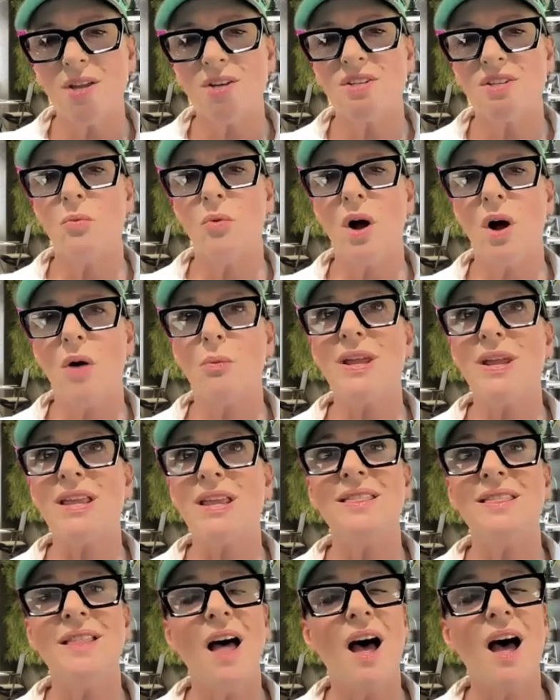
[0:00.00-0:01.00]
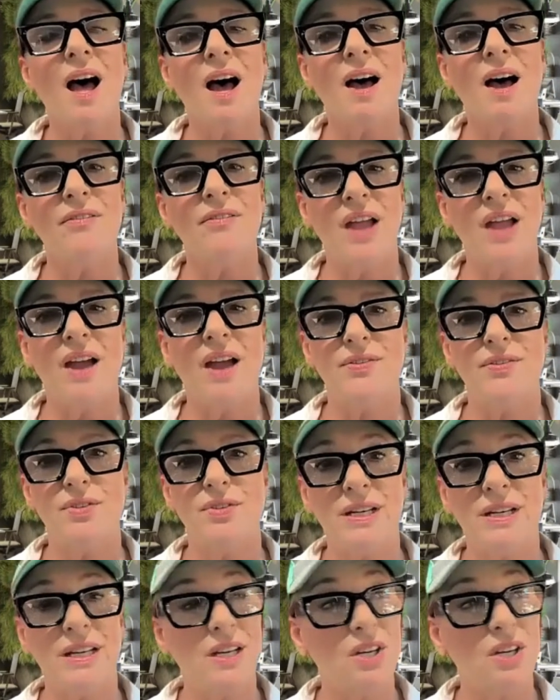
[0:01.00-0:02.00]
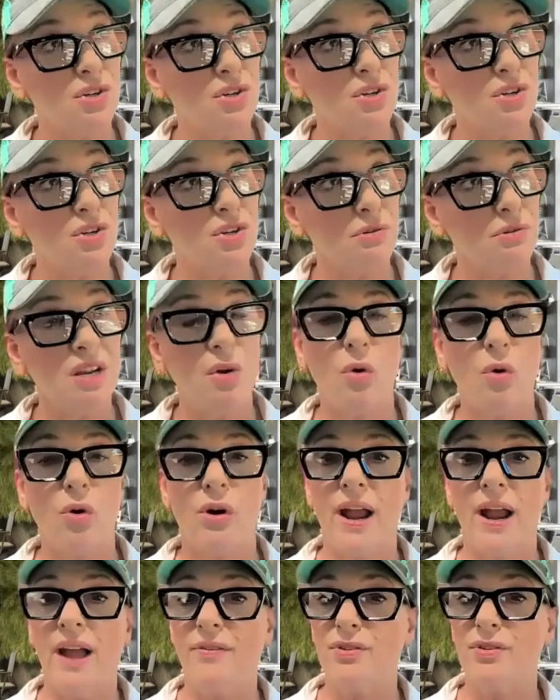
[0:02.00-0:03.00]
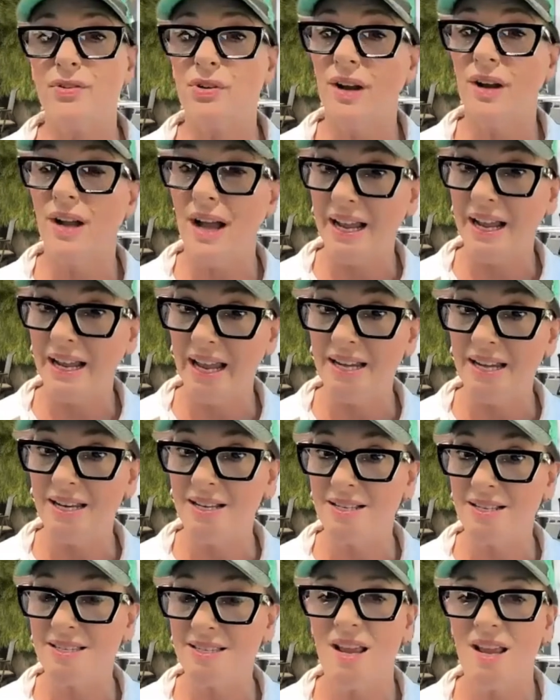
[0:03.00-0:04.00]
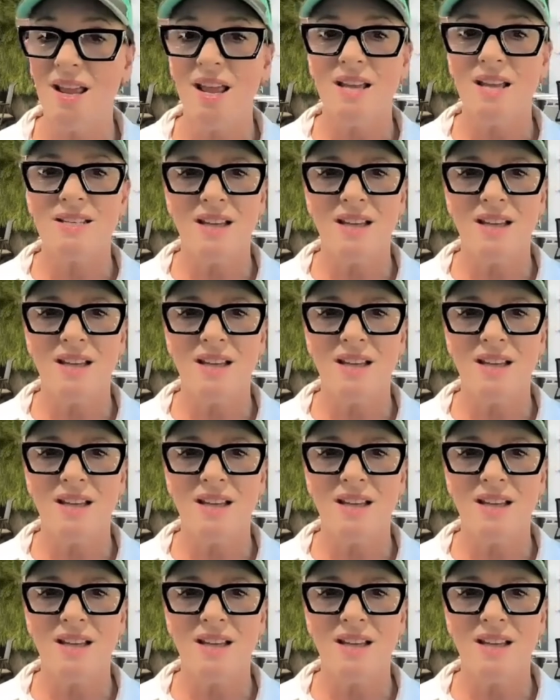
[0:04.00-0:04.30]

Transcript: to what we love after an injury or after a hiatus,